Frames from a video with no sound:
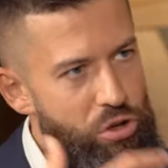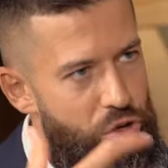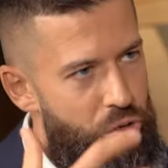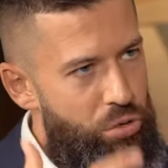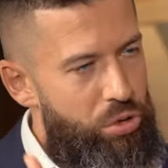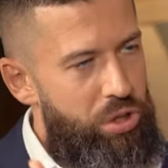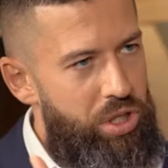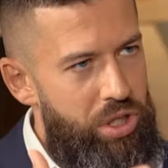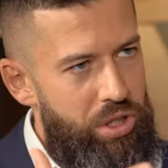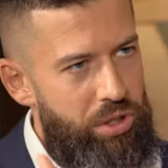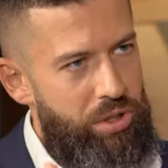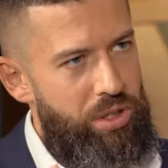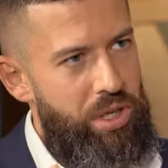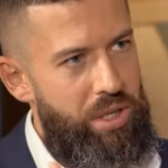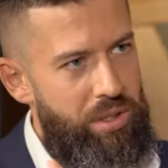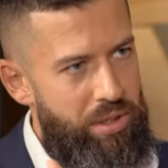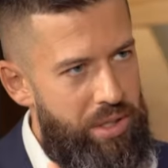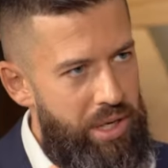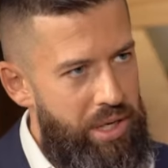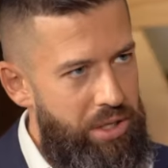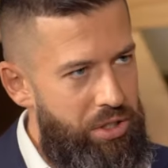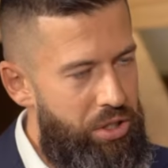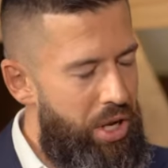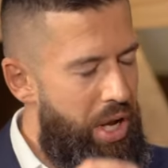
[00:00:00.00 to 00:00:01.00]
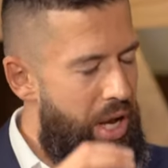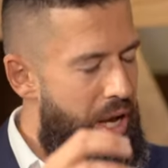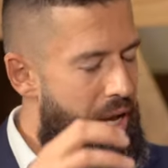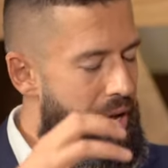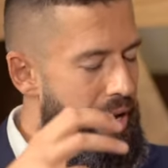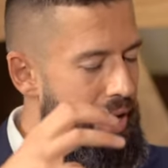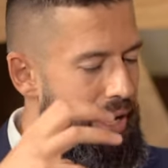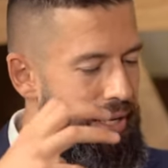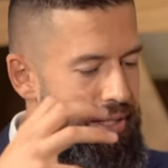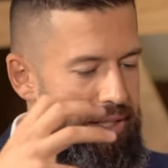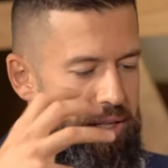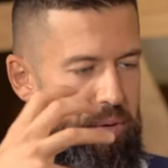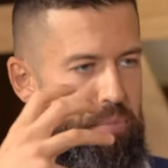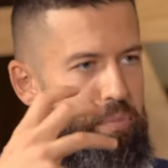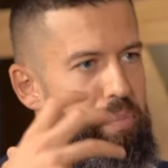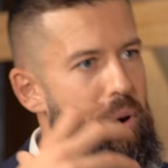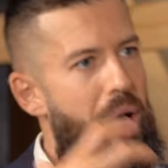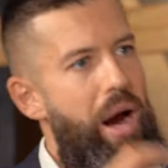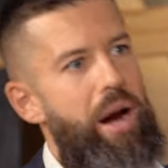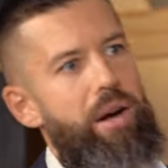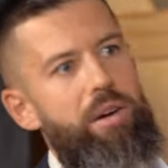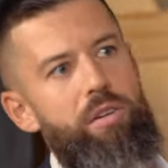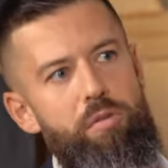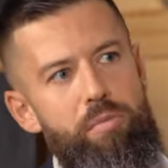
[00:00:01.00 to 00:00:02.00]
to do certain things. It's a
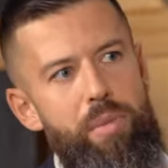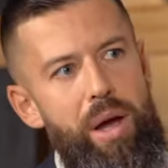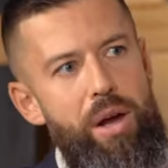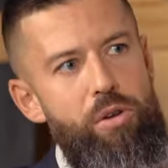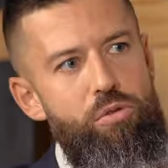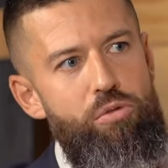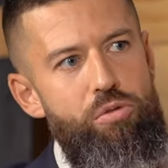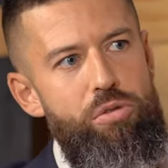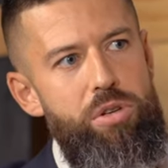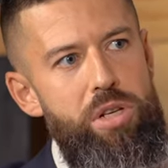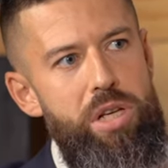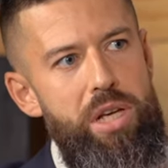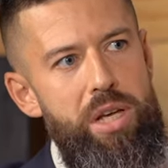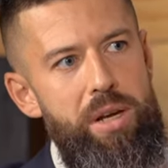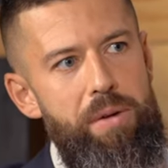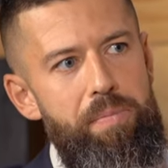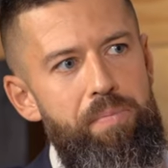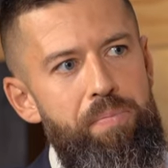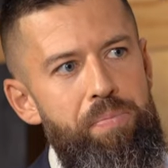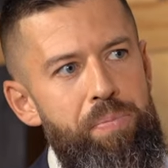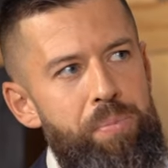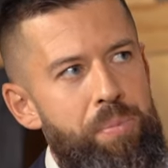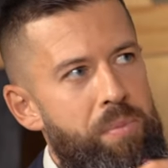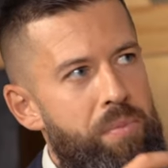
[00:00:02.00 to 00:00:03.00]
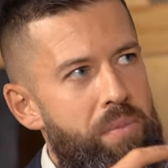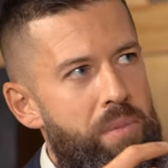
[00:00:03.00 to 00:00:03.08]
part of my routine.